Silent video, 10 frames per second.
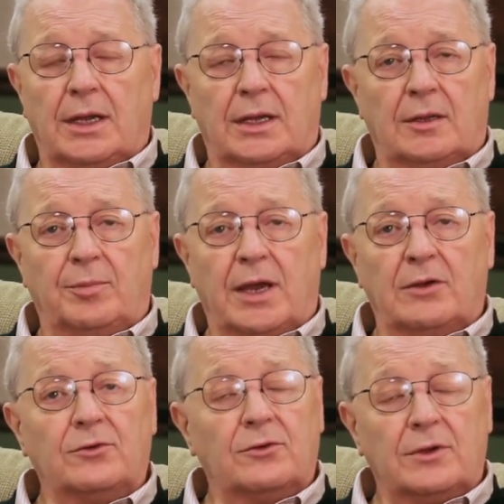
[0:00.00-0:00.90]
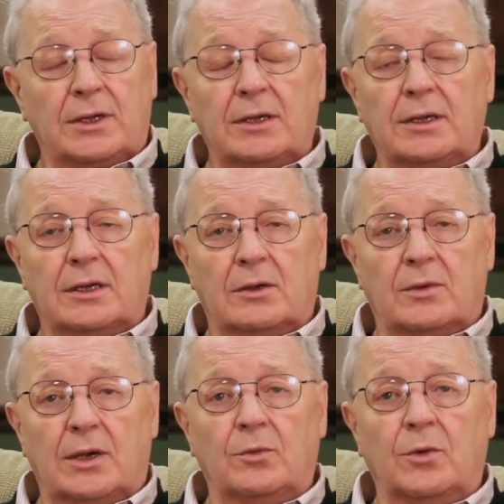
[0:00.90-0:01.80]
and the pastors needed to get
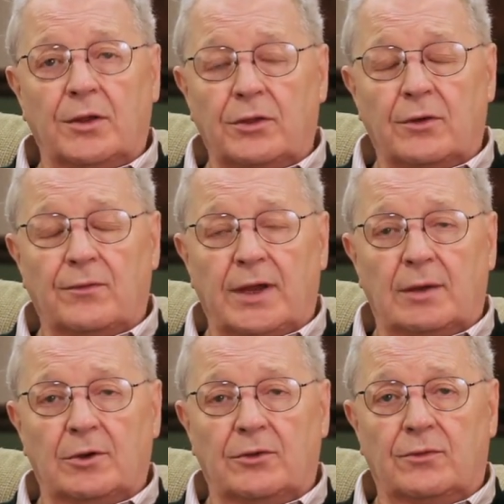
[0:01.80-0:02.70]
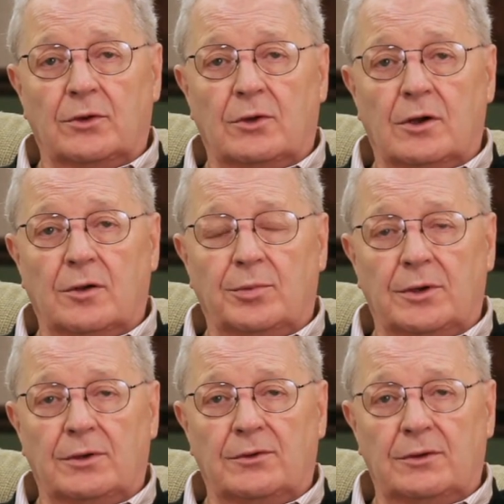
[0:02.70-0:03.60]
away with their families for longer
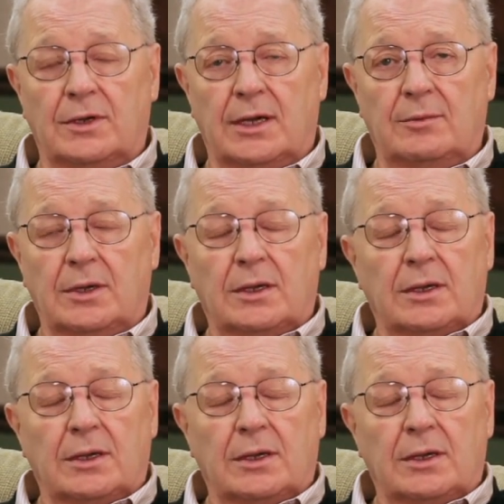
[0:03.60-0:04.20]
periods of time,